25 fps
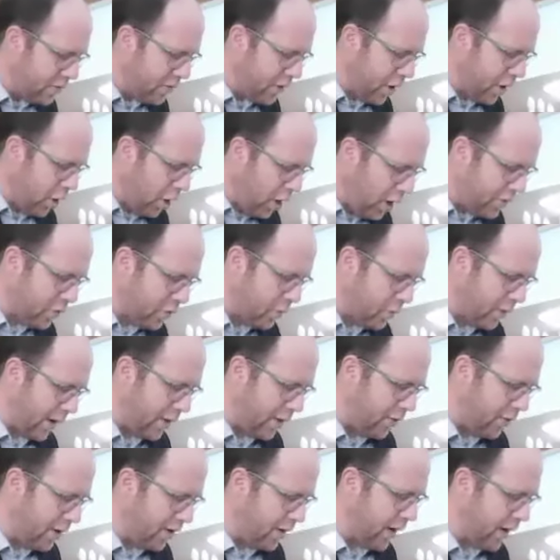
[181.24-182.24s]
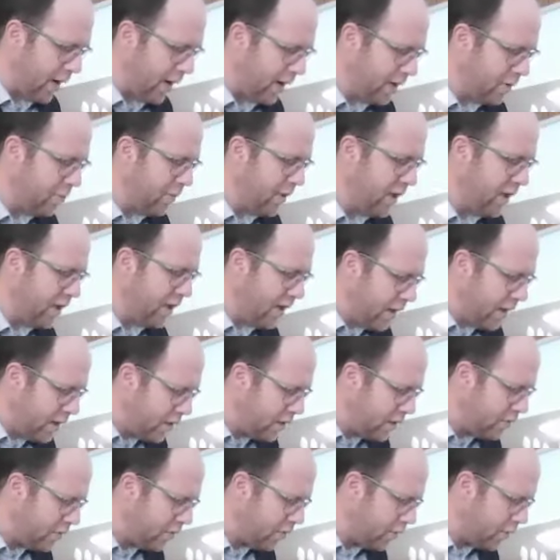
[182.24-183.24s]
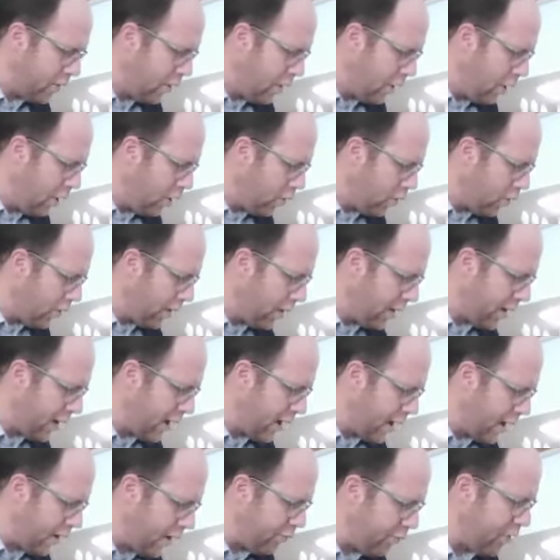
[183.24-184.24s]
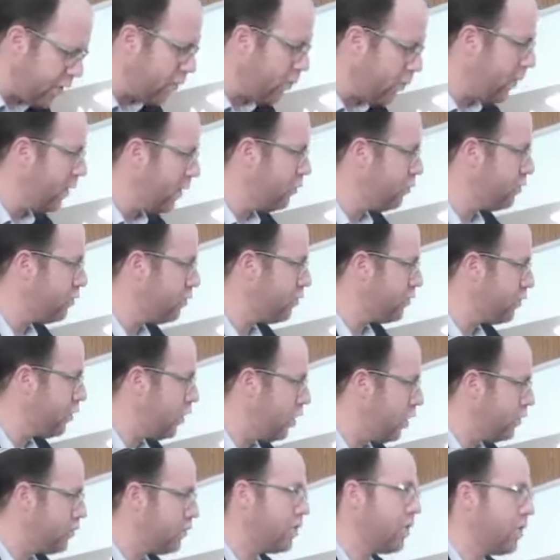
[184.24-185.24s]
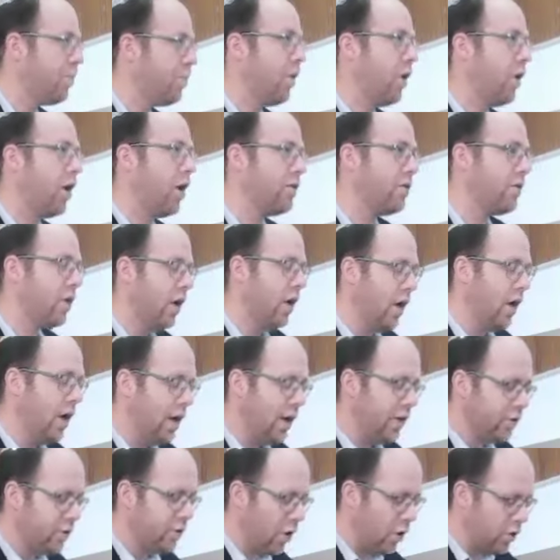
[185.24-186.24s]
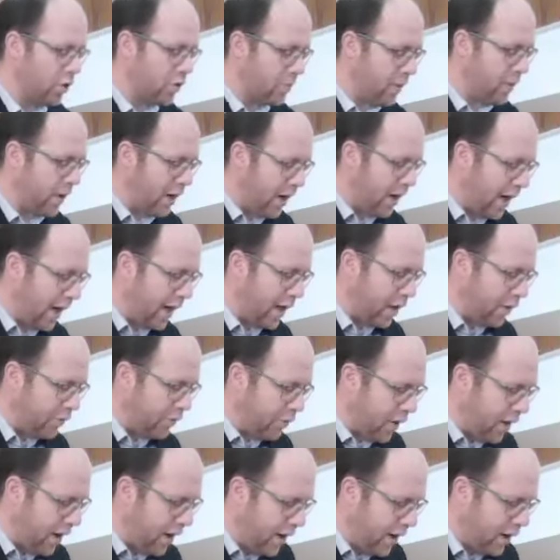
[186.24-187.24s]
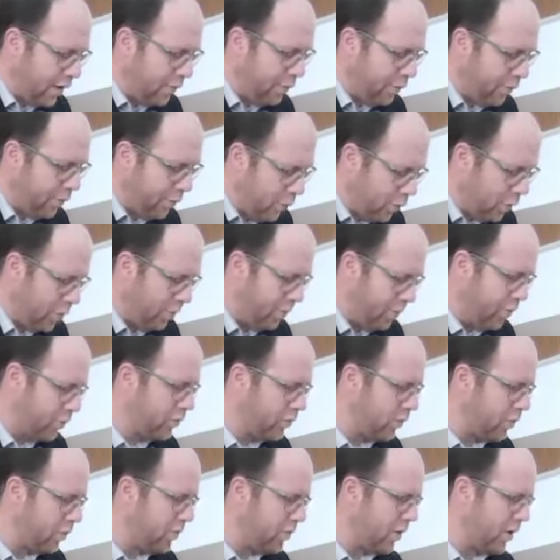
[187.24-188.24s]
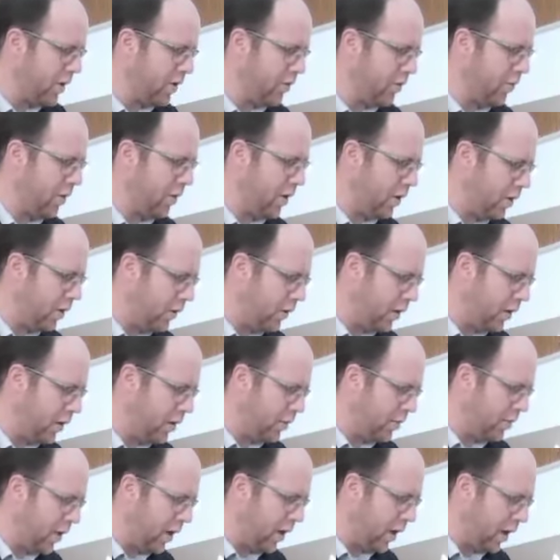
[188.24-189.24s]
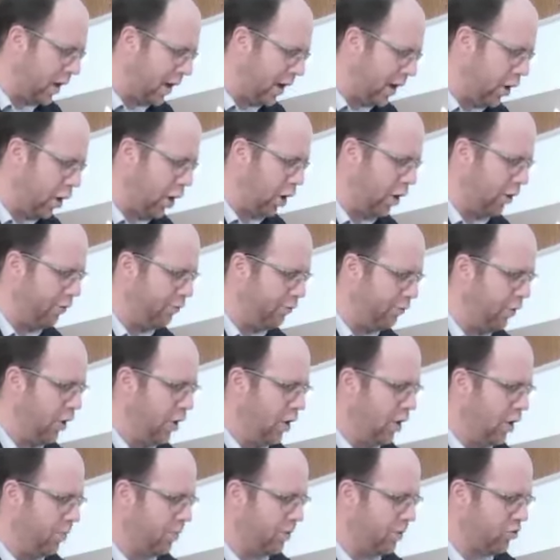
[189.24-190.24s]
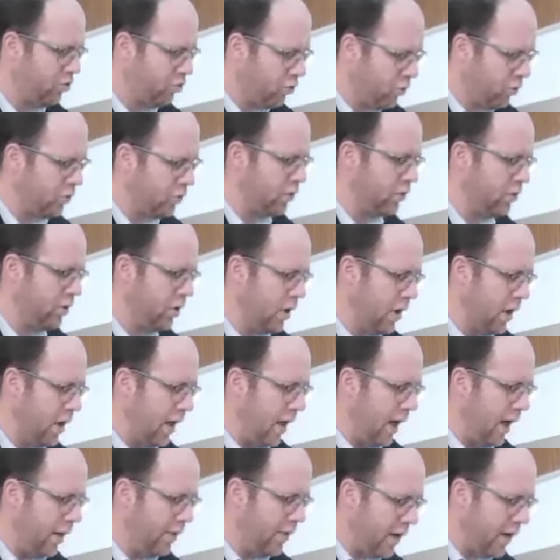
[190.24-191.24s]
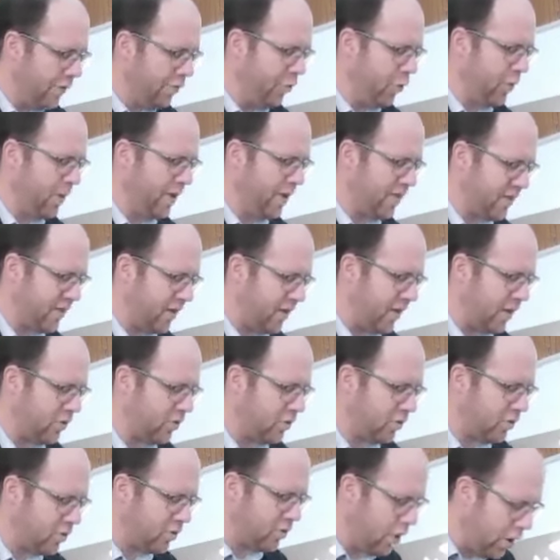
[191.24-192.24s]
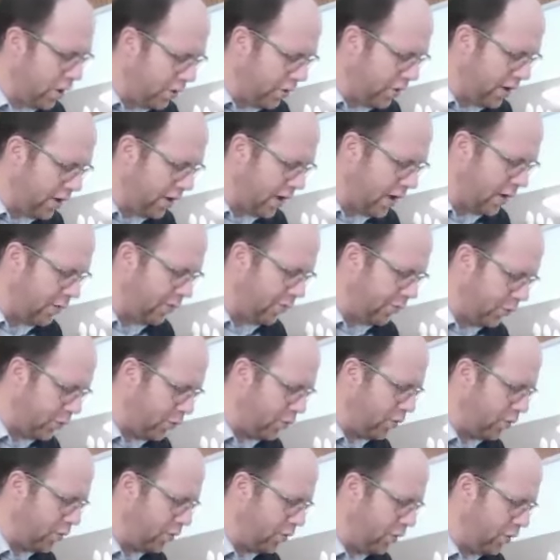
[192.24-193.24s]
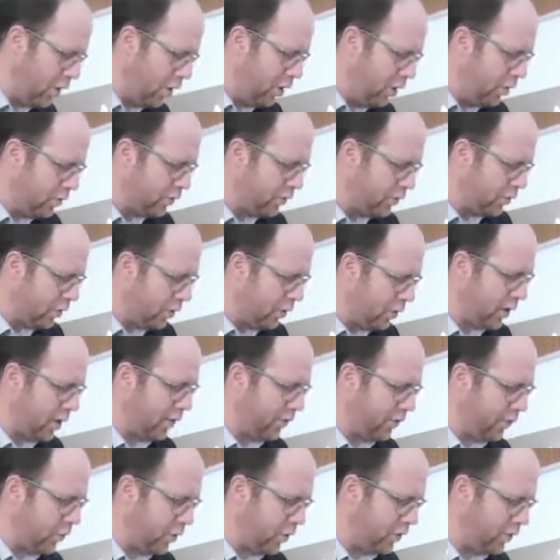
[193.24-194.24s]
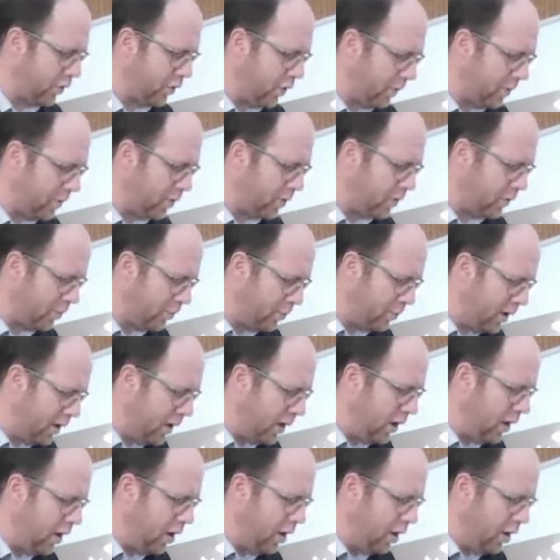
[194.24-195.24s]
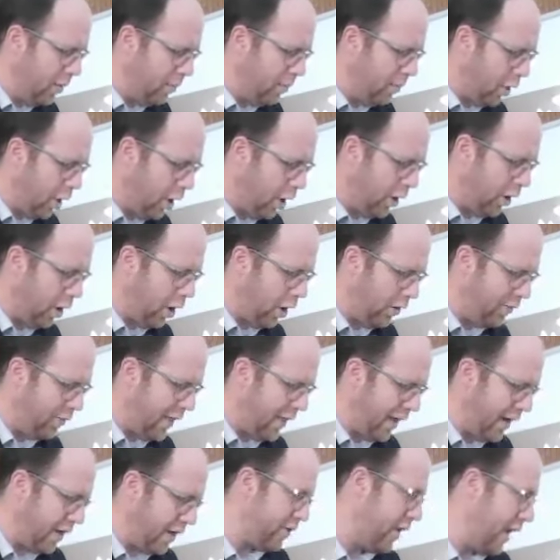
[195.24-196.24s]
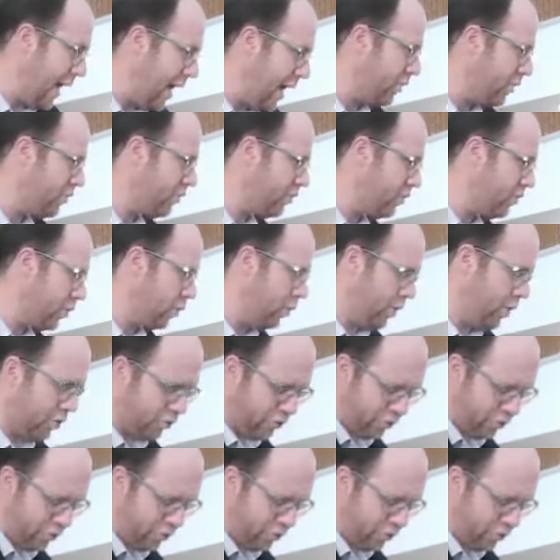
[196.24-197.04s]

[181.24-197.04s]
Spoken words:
is the last one, right? Echad megis kulan chayavin. One who stirs the pot is going to be chayav. Chayav for, presumably, the melacha of bishul. And therefore we see that stirring a food is going to be part of, that is an action